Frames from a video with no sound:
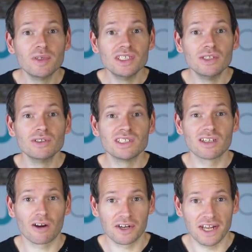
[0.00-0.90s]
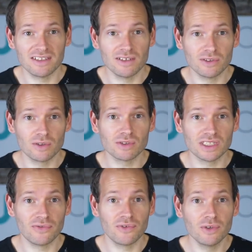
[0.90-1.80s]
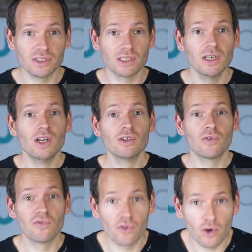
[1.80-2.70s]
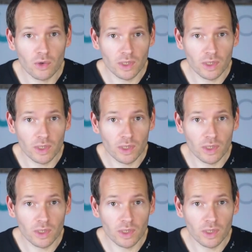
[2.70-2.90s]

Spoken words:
be using our criteo tools in the future to further